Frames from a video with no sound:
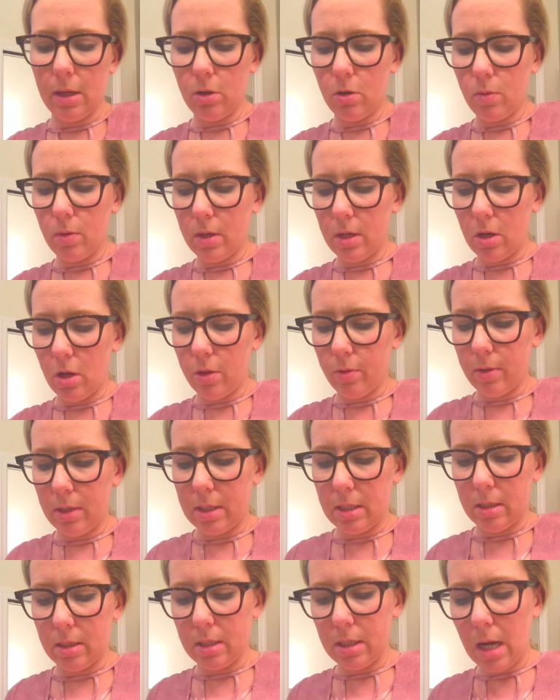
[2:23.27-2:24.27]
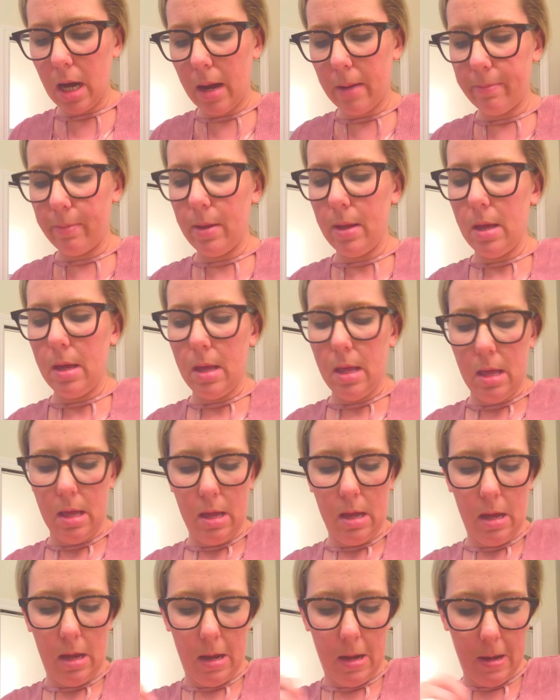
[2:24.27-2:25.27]
You don't want it all the way to the top,
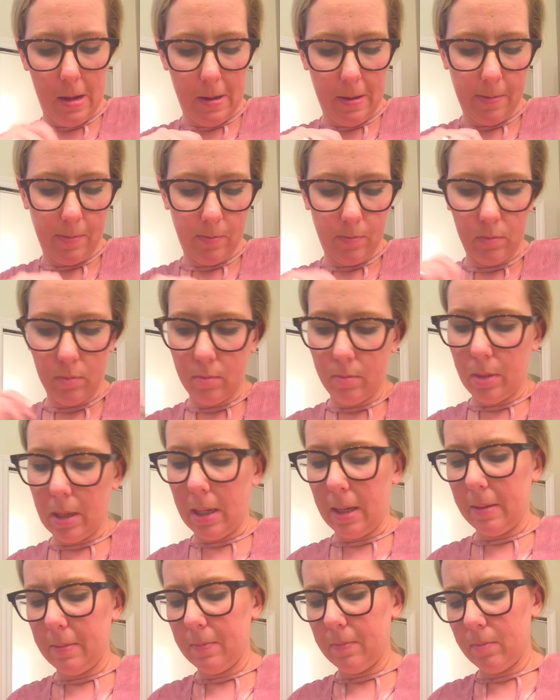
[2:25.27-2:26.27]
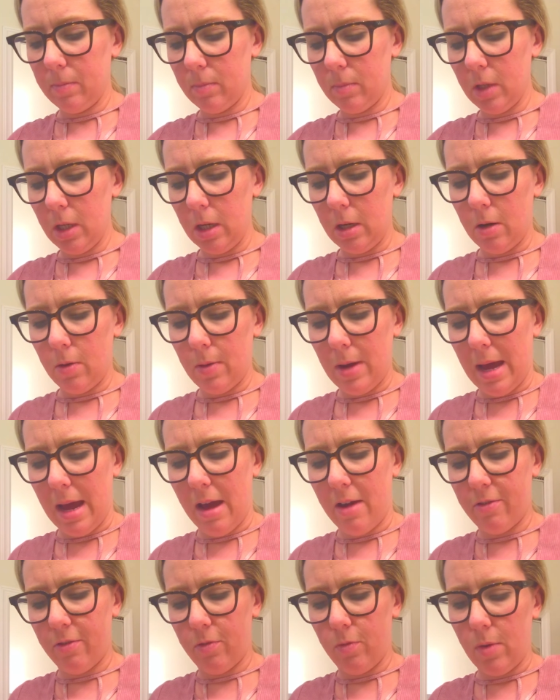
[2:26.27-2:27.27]
but
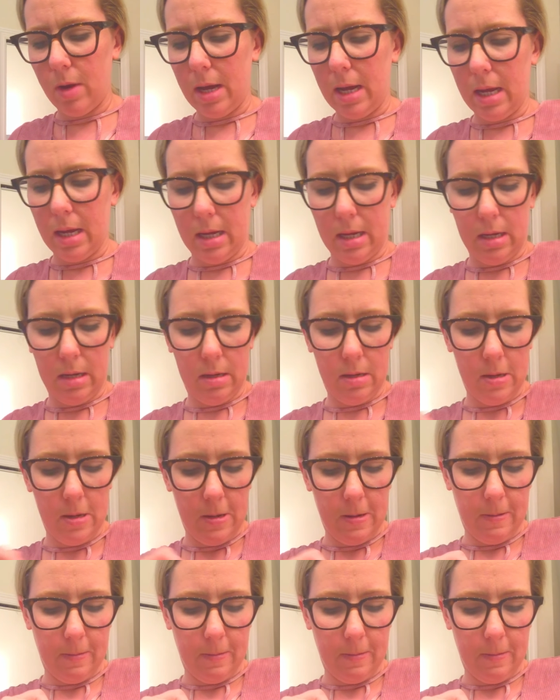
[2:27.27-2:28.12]
halfway,